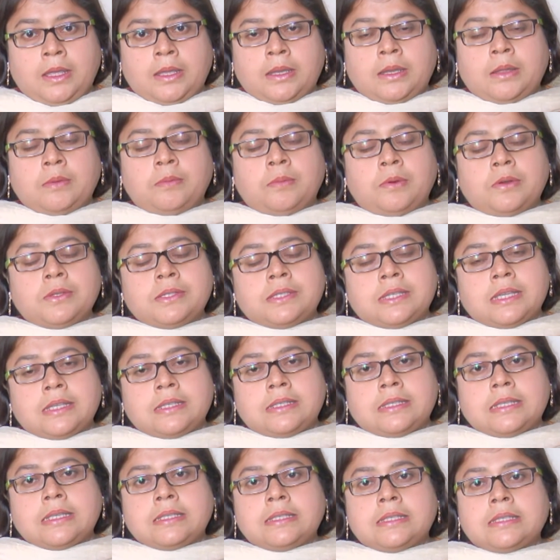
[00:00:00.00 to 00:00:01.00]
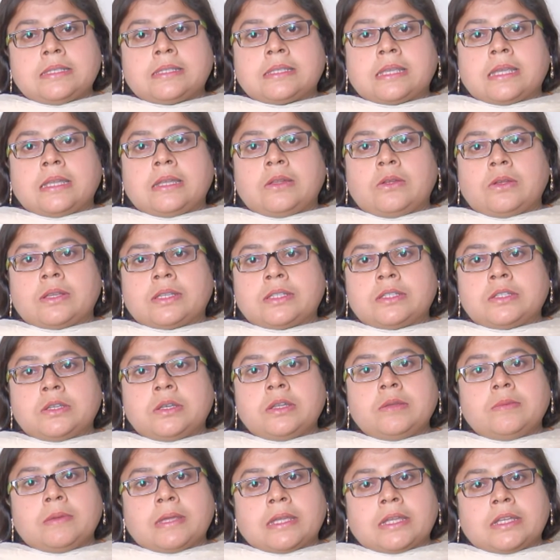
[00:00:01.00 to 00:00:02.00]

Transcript: Now, most such seizures can actually be